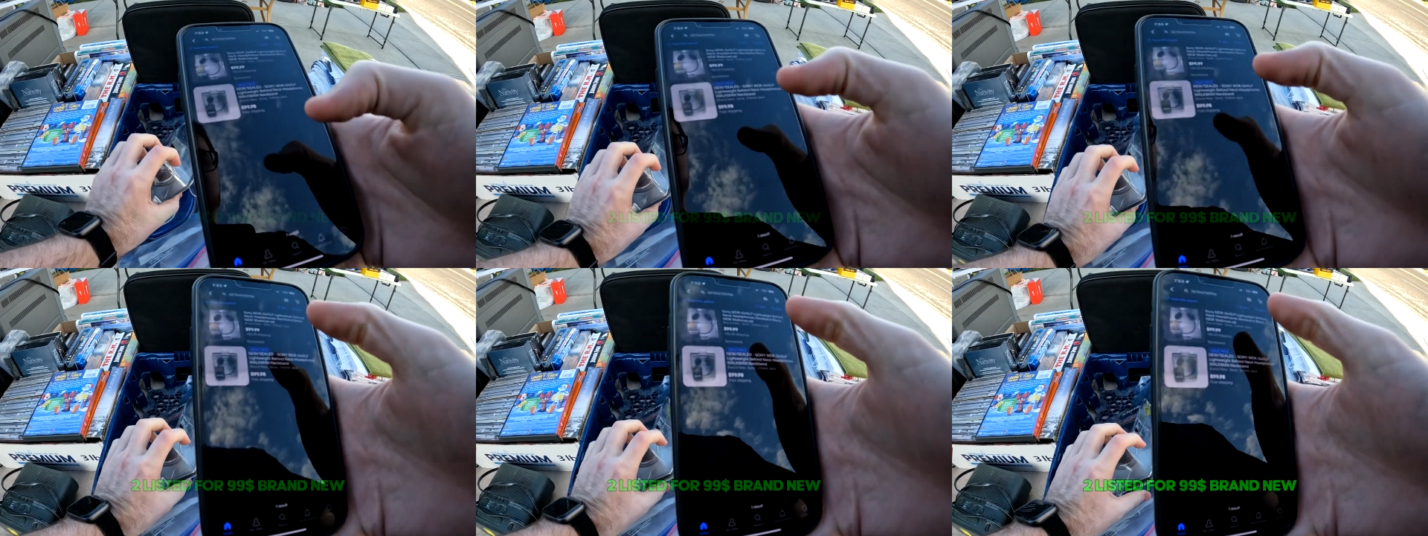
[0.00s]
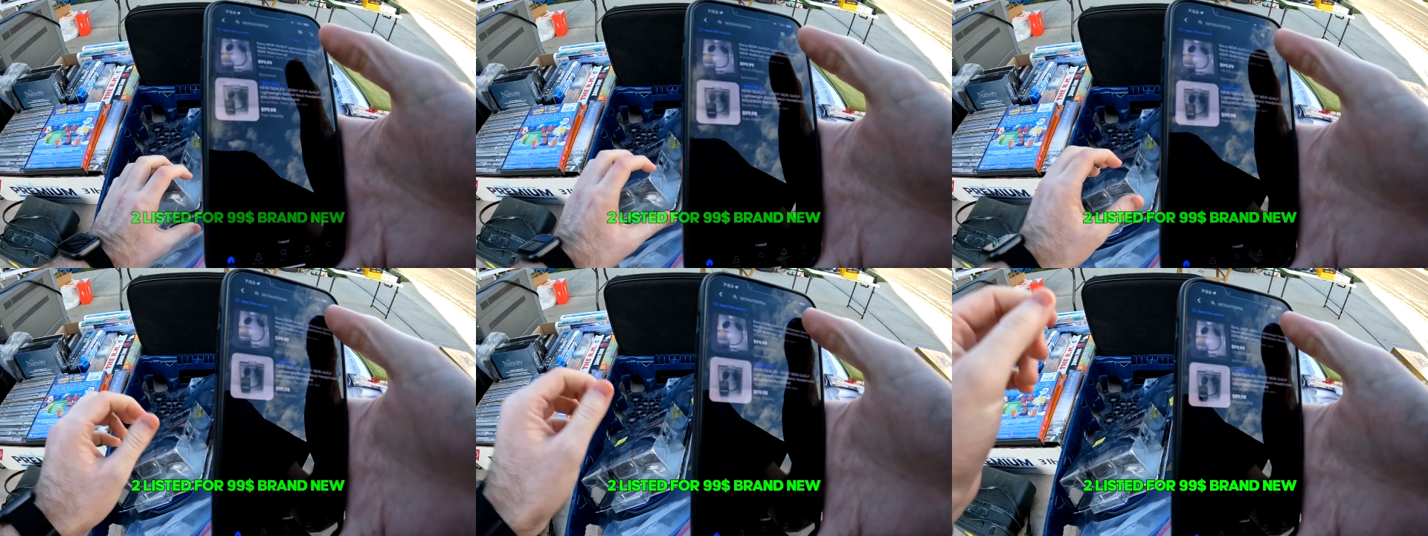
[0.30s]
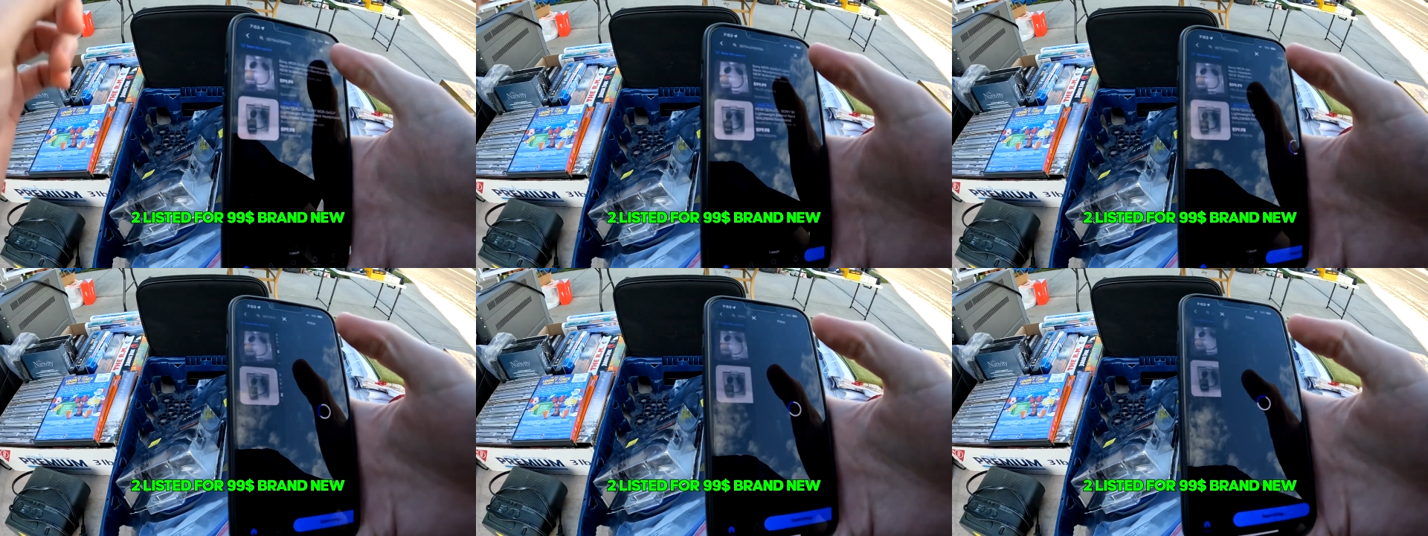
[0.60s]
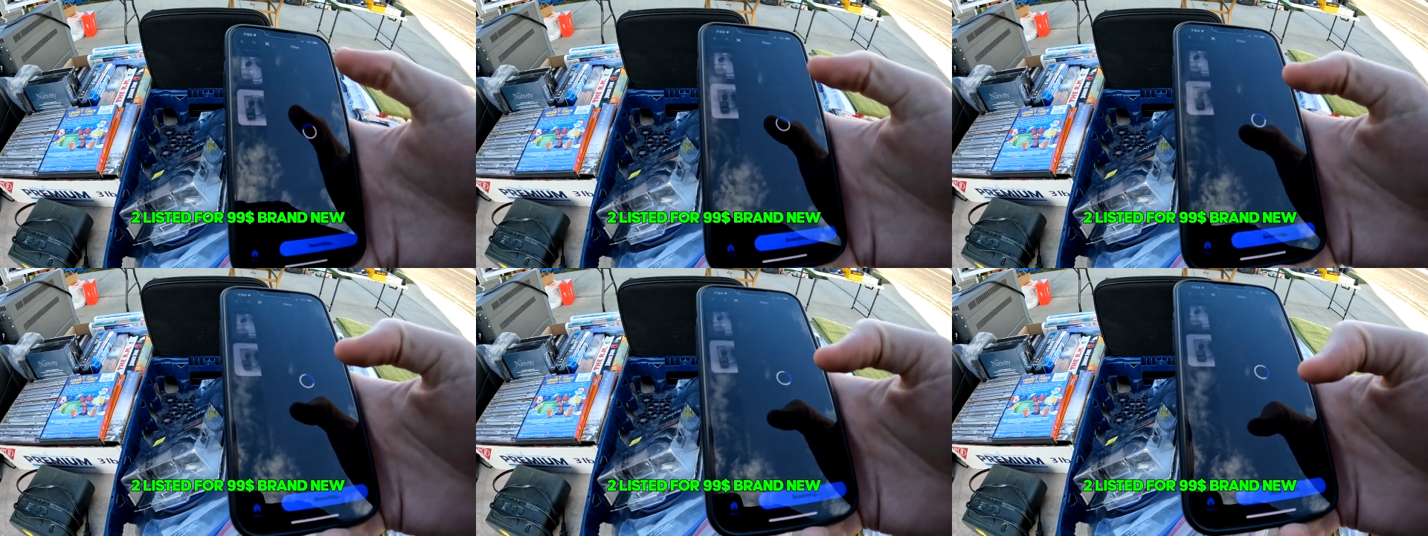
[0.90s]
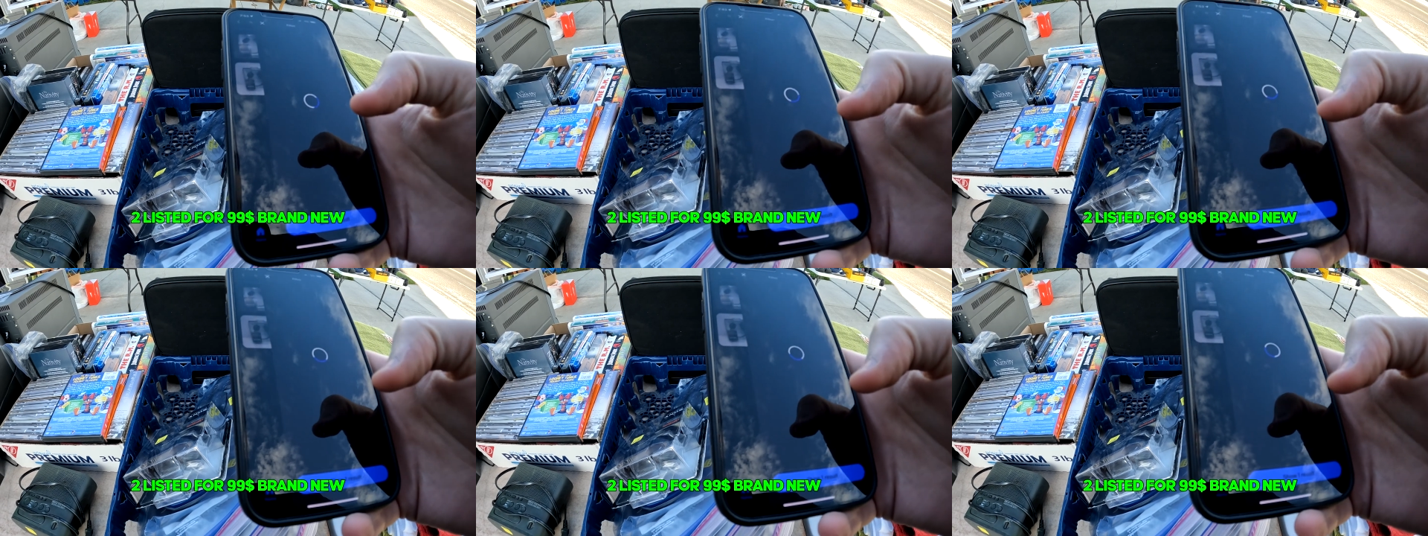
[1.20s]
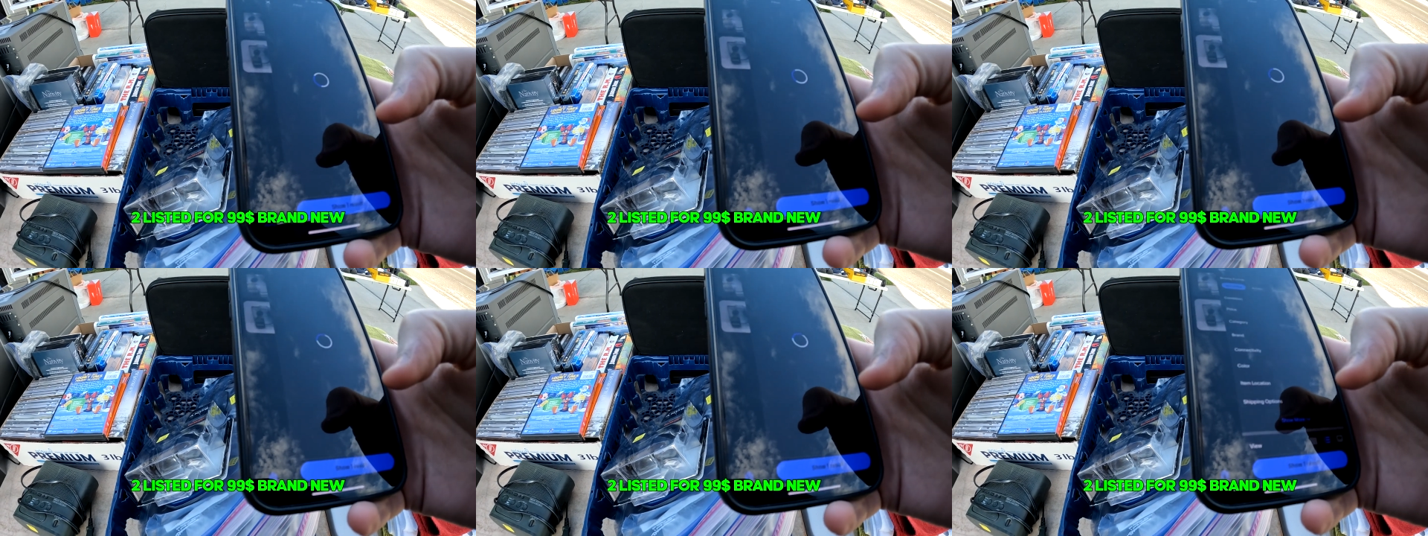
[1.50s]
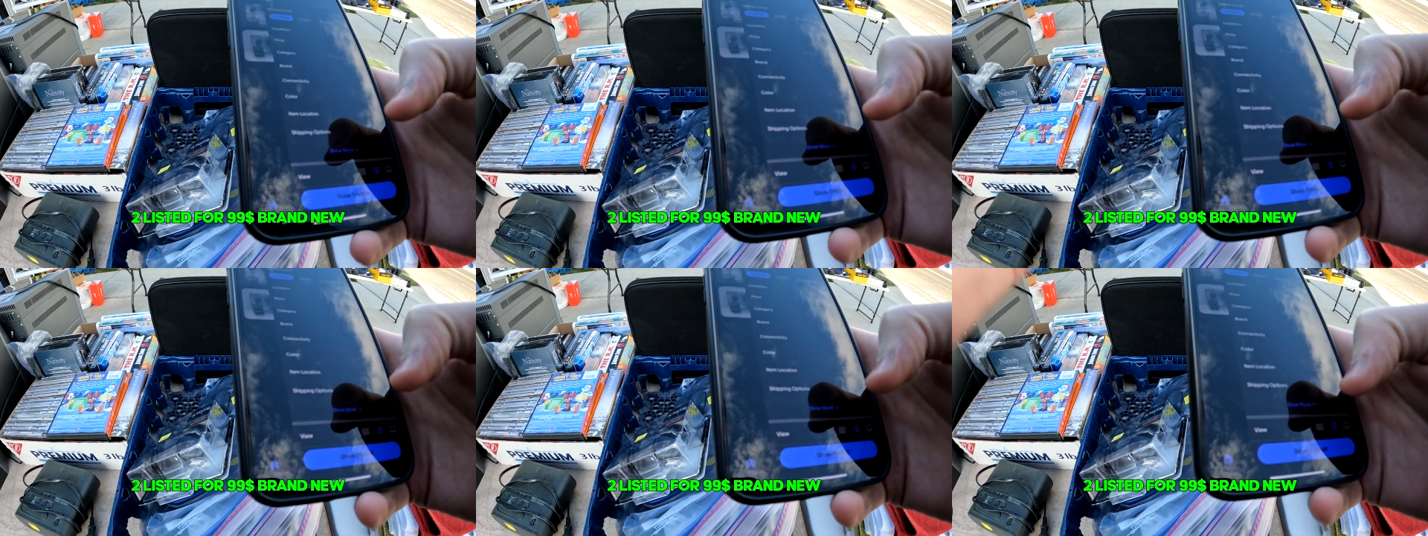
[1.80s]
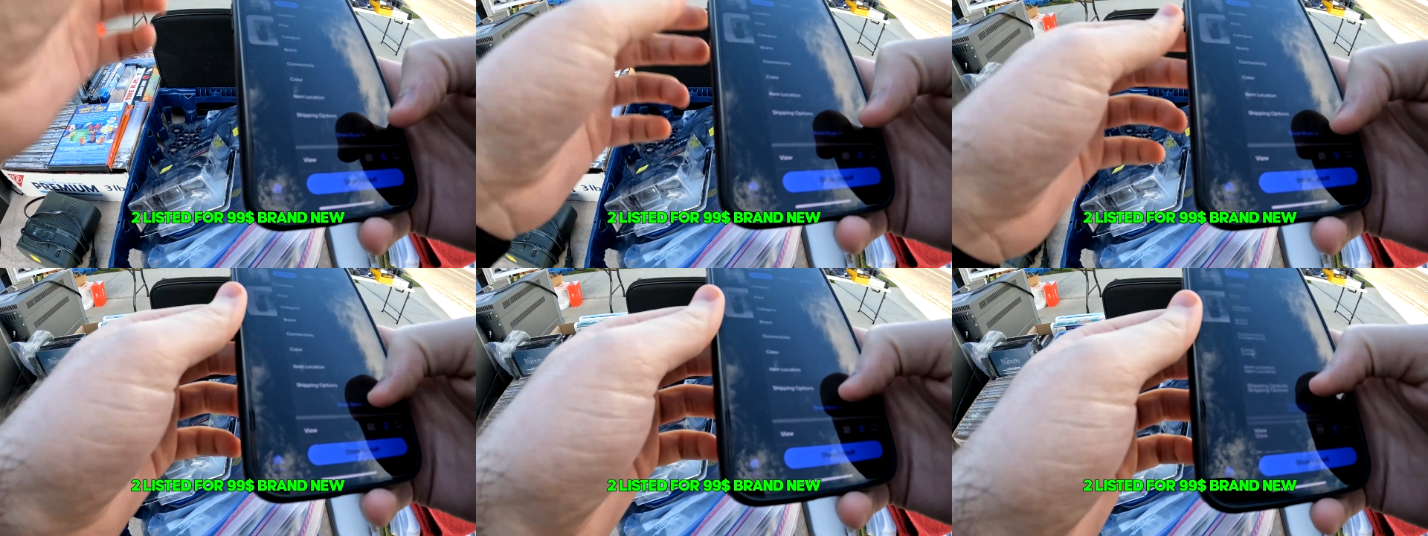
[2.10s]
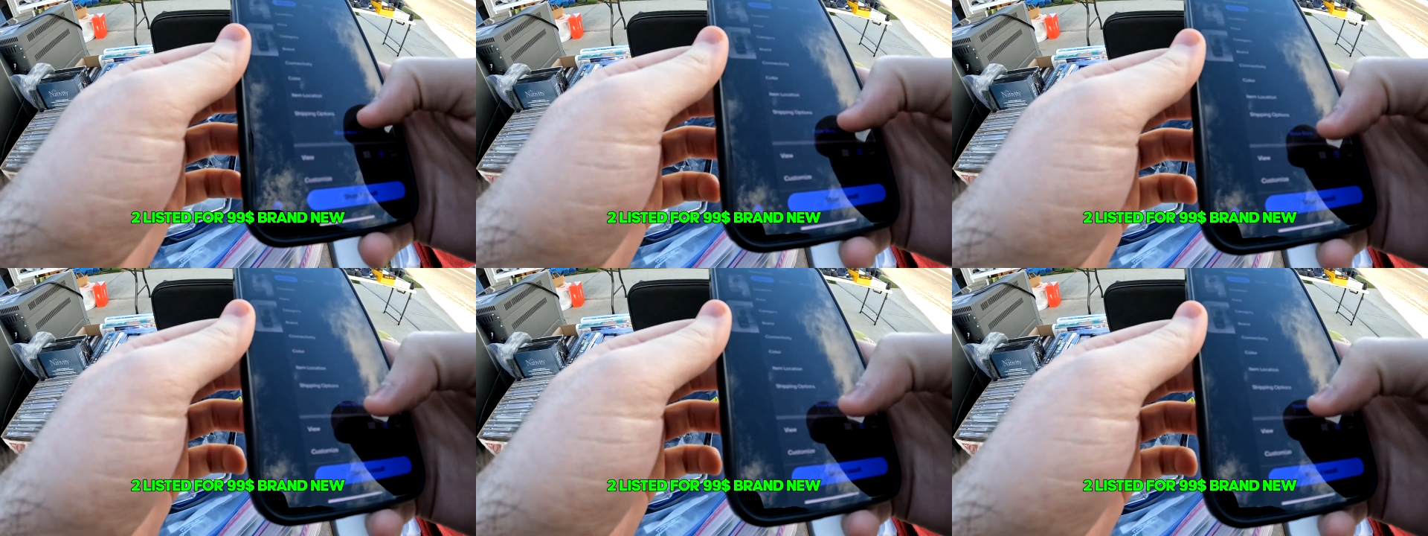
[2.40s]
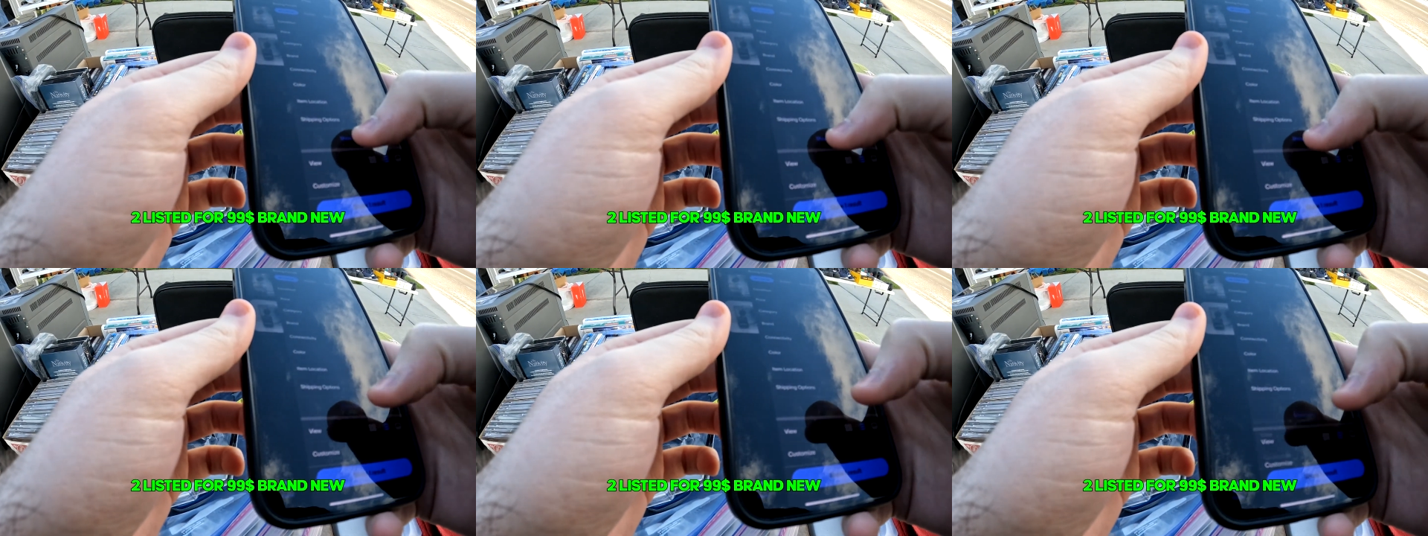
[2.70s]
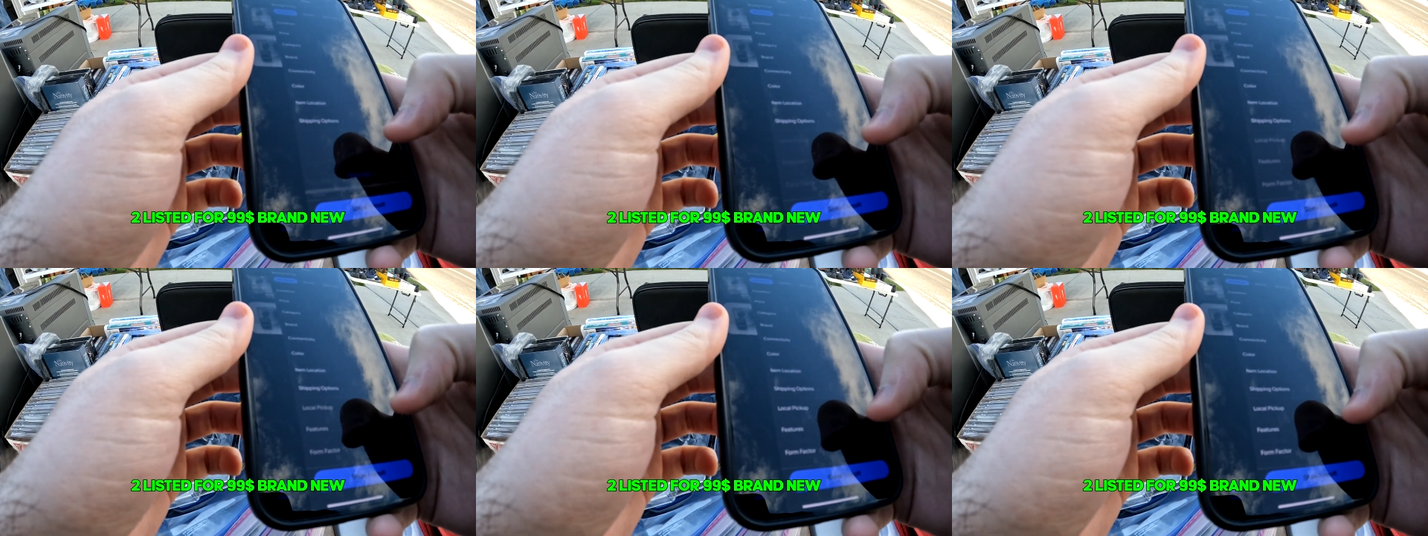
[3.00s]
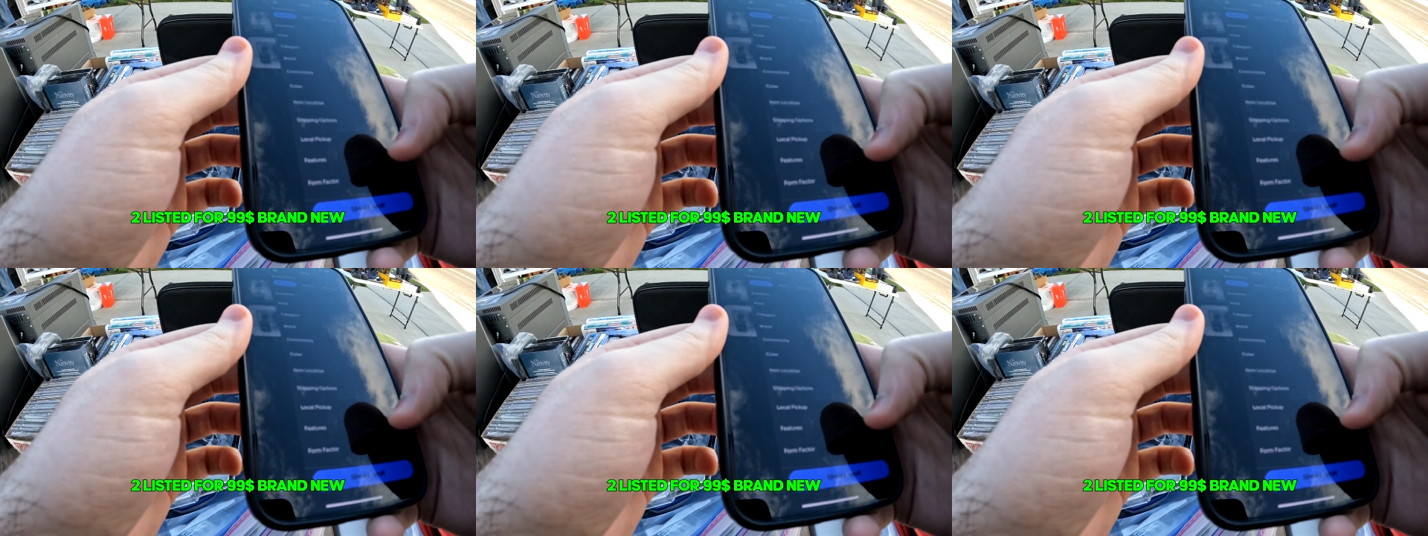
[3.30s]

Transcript: Nobody's mouth can be seen.